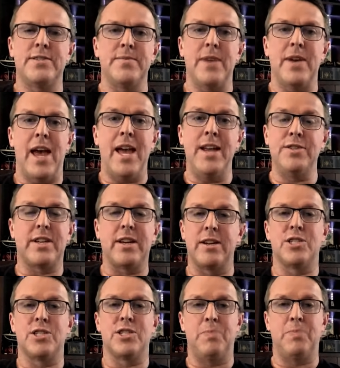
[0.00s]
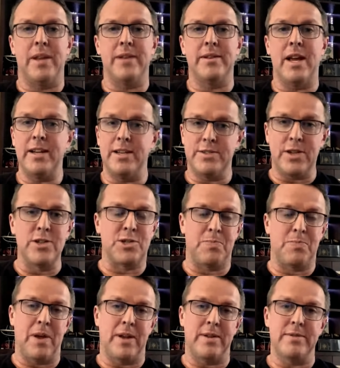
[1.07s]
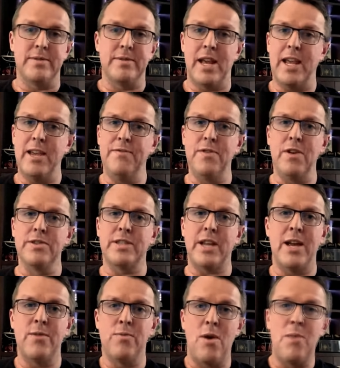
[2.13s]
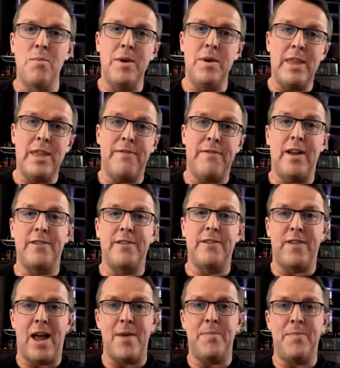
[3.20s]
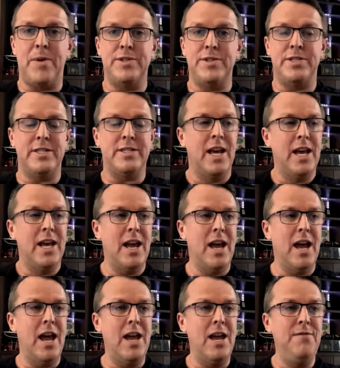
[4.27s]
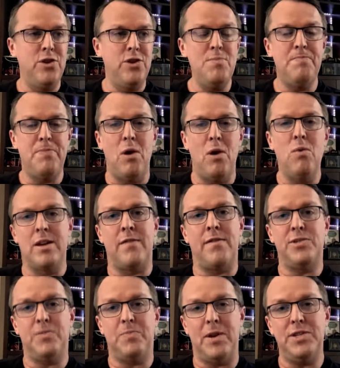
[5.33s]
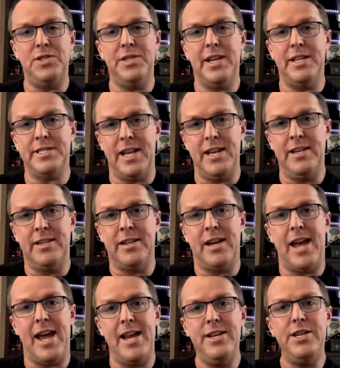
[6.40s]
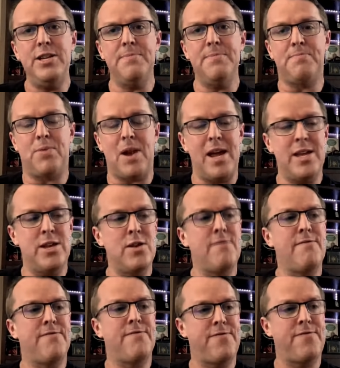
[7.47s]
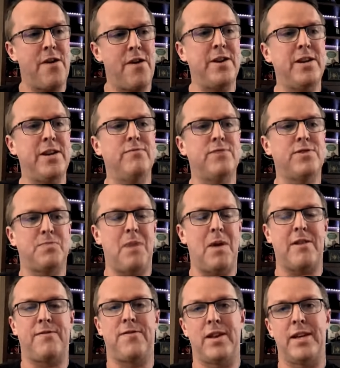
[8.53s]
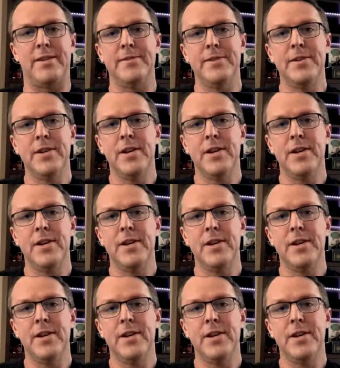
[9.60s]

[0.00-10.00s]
is it's going to spin, and it does spin. Even on day one when they're fairly flat pitches, if you bowl well enough, especially against India, India play you very respectfully.